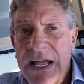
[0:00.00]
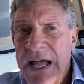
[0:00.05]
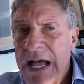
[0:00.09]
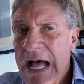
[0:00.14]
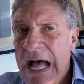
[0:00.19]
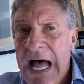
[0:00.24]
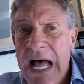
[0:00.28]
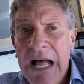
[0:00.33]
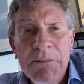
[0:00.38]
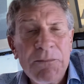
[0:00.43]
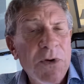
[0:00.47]

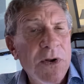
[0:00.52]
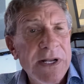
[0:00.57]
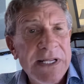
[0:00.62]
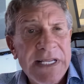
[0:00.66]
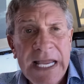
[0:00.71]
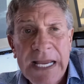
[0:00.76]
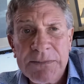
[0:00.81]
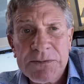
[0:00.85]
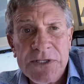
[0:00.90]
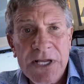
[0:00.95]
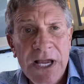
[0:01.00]
I'm going to
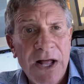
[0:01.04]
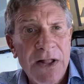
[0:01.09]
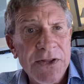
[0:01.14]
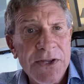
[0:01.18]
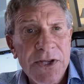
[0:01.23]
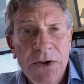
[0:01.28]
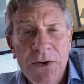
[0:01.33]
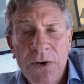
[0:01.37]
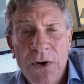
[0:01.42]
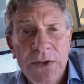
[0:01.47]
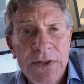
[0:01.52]
keep telling
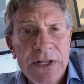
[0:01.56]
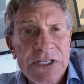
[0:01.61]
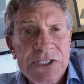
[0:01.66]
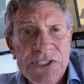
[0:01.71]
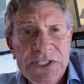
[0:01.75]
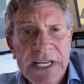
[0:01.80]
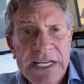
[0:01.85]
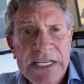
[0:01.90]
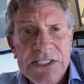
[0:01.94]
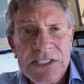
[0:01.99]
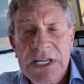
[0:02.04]
you all these
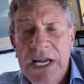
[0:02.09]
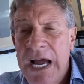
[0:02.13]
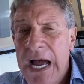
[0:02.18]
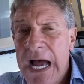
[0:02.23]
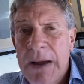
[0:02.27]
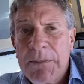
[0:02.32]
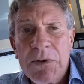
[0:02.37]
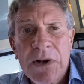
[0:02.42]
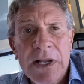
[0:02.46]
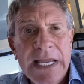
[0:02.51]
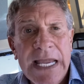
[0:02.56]
things. I'm
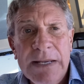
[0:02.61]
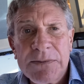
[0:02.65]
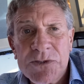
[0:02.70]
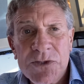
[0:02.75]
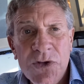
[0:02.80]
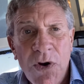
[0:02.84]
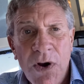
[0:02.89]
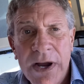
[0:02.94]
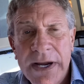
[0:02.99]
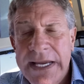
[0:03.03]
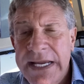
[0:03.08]
going to keep
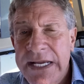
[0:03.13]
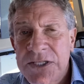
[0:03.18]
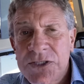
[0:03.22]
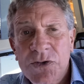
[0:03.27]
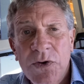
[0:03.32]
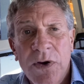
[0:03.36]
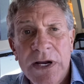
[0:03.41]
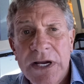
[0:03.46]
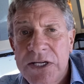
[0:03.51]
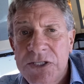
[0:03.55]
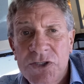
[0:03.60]

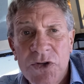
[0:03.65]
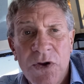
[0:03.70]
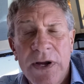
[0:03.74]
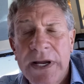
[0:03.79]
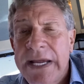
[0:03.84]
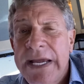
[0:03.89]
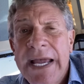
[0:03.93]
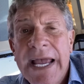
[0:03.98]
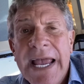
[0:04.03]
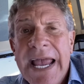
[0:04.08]
talking.